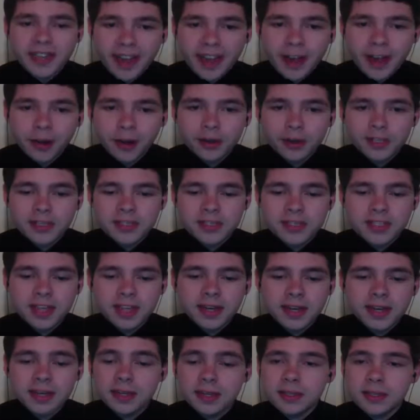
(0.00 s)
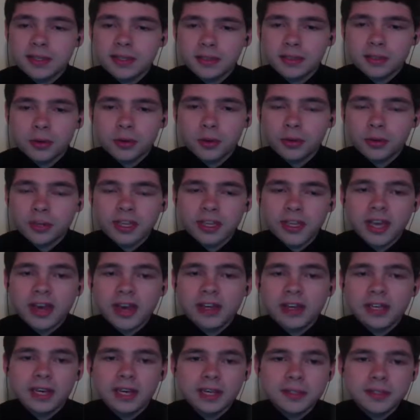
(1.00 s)
now is that it is wholly
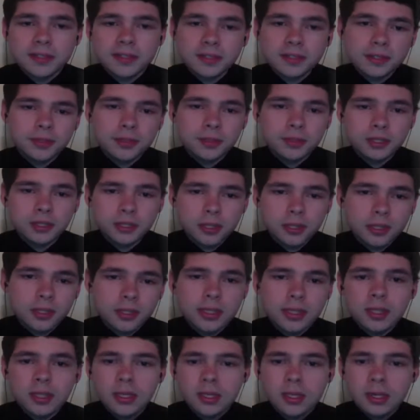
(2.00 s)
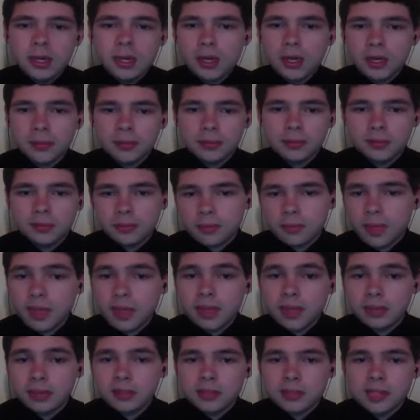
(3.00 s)
unconstitutional. Uh,
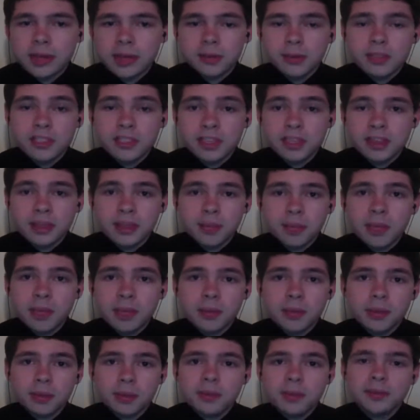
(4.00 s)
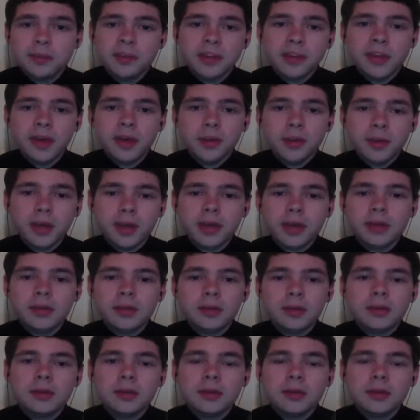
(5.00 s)
and I would say that many people feel that way.